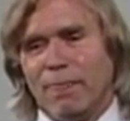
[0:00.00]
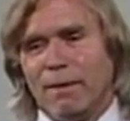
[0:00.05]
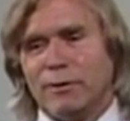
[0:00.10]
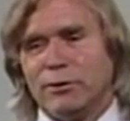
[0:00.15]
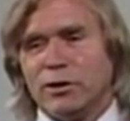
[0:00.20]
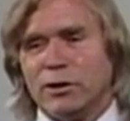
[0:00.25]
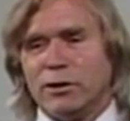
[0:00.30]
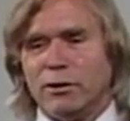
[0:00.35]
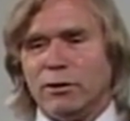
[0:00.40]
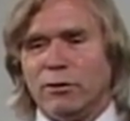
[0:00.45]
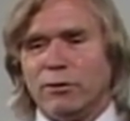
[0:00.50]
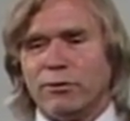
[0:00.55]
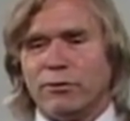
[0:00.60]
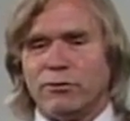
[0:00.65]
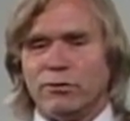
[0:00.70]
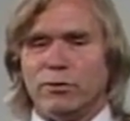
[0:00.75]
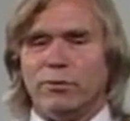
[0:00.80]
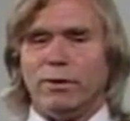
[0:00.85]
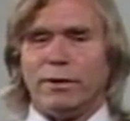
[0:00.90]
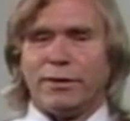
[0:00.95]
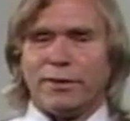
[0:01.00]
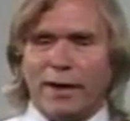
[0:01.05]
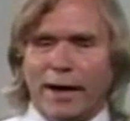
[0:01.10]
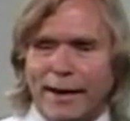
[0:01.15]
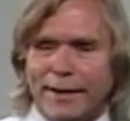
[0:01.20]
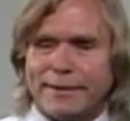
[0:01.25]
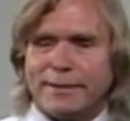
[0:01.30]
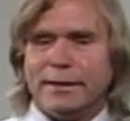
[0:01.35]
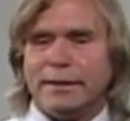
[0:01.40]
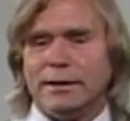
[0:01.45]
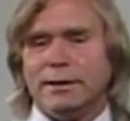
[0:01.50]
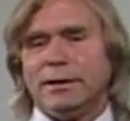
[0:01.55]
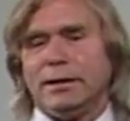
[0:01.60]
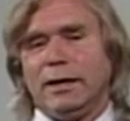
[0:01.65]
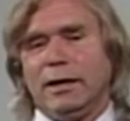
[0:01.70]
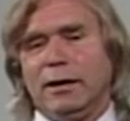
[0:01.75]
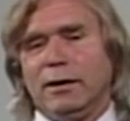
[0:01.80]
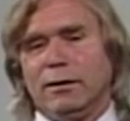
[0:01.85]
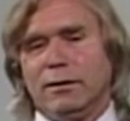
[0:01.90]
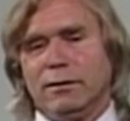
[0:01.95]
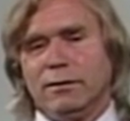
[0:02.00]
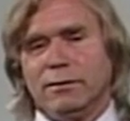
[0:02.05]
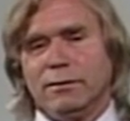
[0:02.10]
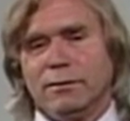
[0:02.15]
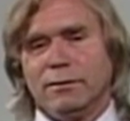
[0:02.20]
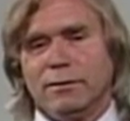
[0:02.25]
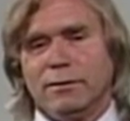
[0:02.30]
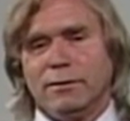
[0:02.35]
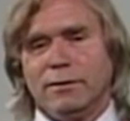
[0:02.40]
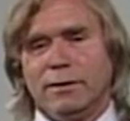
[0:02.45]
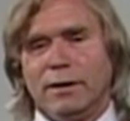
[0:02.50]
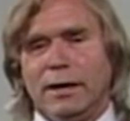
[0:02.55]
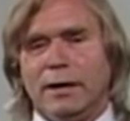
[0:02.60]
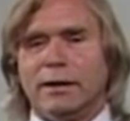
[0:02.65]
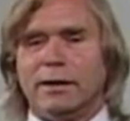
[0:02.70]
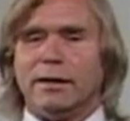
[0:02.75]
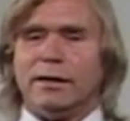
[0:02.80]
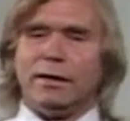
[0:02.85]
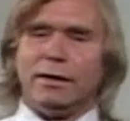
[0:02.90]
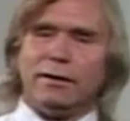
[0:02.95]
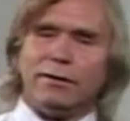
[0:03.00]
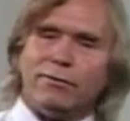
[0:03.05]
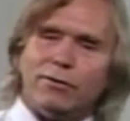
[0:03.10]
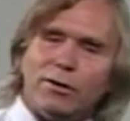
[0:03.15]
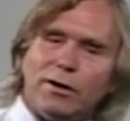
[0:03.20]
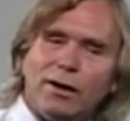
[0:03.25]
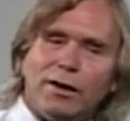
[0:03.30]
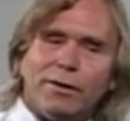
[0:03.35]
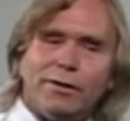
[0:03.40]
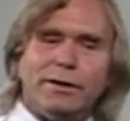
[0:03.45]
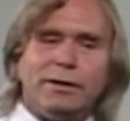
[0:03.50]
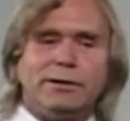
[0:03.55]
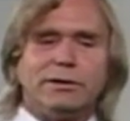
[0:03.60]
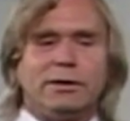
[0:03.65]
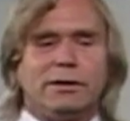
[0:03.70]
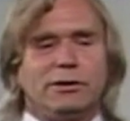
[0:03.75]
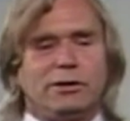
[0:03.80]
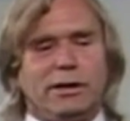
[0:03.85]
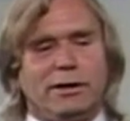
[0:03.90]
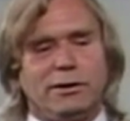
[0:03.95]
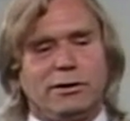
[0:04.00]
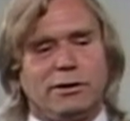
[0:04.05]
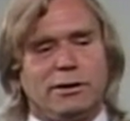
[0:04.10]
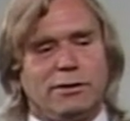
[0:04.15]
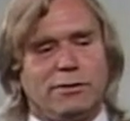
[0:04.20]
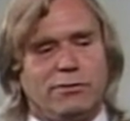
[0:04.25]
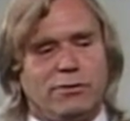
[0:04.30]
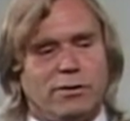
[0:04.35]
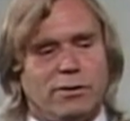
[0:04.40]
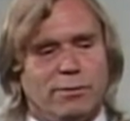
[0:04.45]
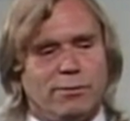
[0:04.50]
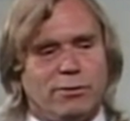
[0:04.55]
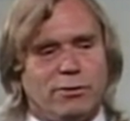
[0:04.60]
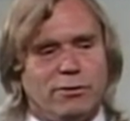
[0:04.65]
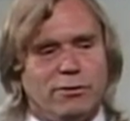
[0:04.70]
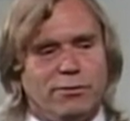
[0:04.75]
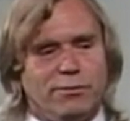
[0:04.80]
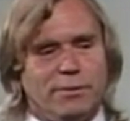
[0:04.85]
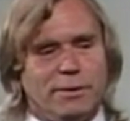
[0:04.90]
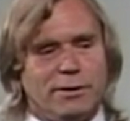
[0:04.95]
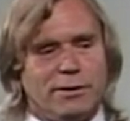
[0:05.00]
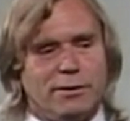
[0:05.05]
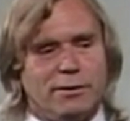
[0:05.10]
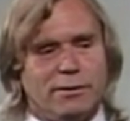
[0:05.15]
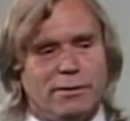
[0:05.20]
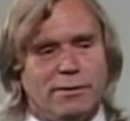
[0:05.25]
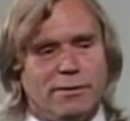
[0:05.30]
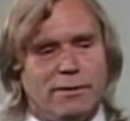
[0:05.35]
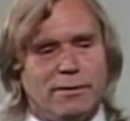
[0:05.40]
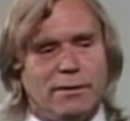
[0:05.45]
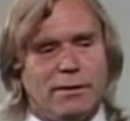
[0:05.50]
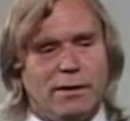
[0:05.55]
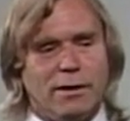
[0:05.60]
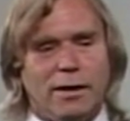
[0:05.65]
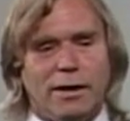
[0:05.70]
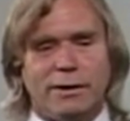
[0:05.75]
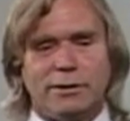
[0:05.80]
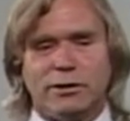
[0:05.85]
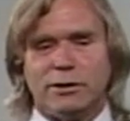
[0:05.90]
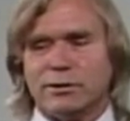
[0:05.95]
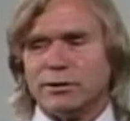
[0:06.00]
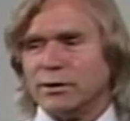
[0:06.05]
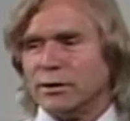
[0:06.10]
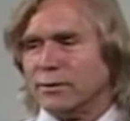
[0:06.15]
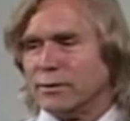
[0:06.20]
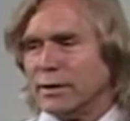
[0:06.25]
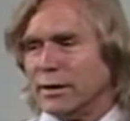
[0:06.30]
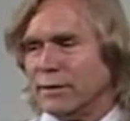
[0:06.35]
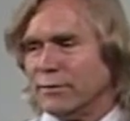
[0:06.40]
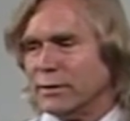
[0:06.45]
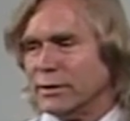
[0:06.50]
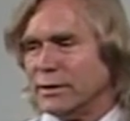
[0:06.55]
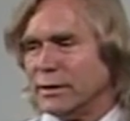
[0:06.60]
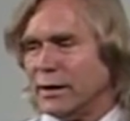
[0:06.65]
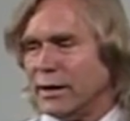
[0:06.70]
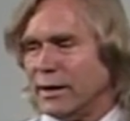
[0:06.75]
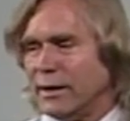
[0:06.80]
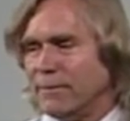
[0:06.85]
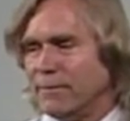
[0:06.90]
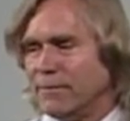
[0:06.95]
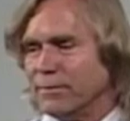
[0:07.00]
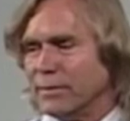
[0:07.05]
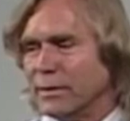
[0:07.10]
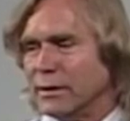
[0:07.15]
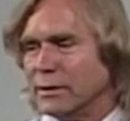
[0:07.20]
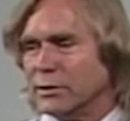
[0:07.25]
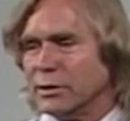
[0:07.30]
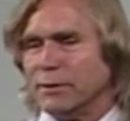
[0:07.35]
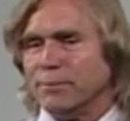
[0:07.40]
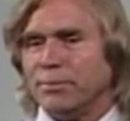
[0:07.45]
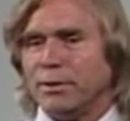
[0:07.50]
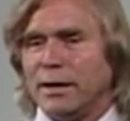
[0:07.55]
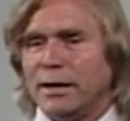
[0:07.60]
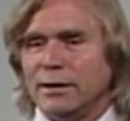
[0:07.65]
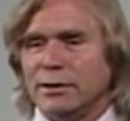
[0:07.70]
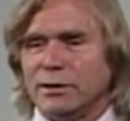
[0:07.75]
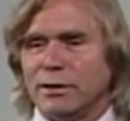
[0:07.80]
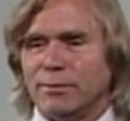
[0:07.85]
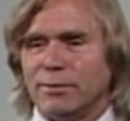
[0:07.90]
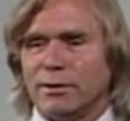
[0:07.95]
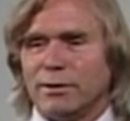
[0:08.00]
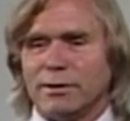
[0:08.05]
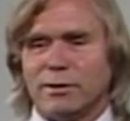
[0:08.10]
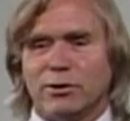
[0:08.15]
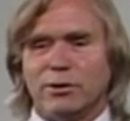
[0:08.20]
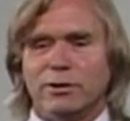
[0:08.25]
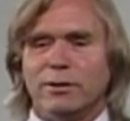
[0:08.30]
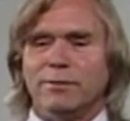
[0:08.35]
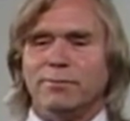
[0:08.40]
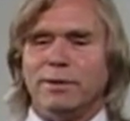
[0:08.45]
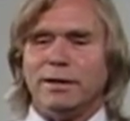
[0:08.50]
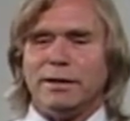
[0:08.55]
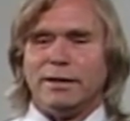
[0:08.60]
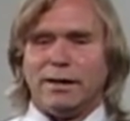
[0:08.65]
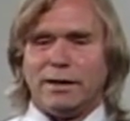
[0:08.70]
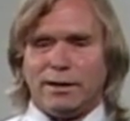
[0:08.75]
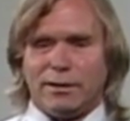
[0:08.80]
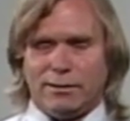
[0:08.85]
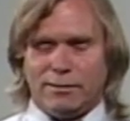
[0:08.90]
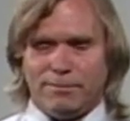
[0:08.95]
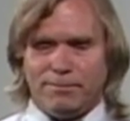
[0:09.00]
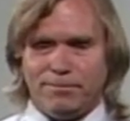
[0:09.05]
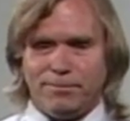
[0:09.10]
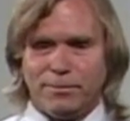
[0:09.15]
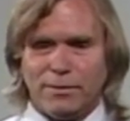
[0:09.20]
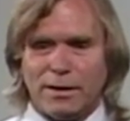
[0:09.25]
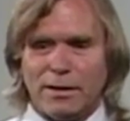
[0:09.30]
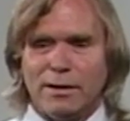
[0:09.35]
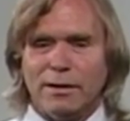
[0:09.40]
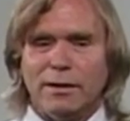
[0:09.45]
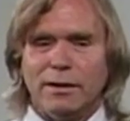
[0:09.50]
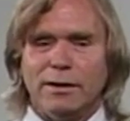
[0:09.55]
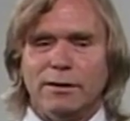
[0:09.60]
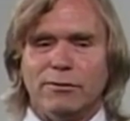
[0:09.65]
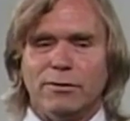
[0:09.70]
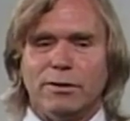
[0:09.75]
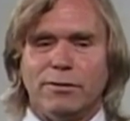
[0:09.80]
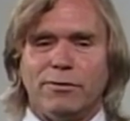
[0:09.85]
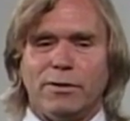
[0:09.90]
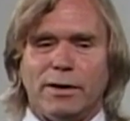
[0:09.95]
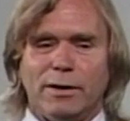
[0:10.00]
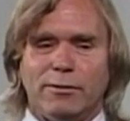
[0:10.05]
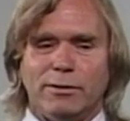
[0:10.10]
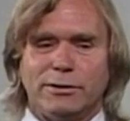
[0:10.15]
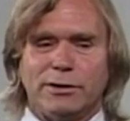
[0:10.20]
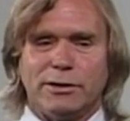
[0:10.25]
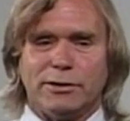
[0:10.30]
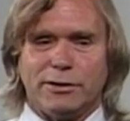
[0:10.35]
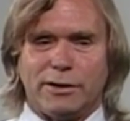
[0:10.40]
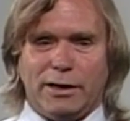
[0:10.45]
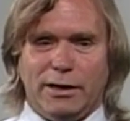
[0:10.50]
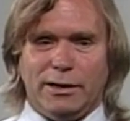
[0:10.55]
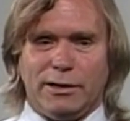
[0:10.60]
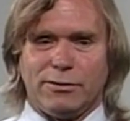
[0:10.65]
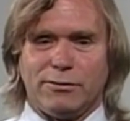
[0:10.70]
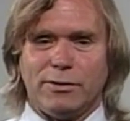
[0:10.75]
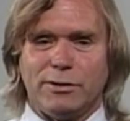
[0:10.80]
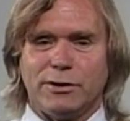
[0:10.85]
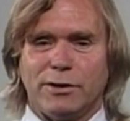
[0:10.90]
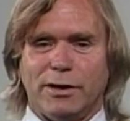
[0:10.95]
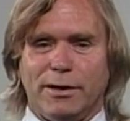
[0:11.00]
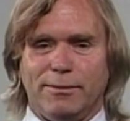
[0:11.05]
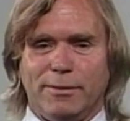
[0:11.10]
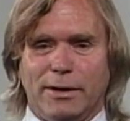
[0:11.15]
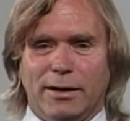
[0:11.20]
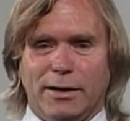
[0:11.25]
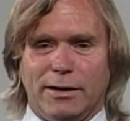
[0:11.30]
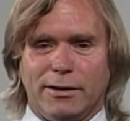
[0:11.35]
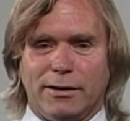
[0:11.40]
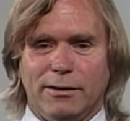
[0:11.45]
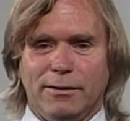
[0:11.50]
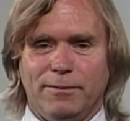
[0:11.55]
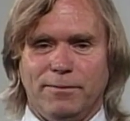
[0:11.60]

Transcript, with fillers: to go through with that detail and give all these suggestions for improvement. I just don't have the time. It's impossible. Couldn't be done, even if I was a saint, which I'm not.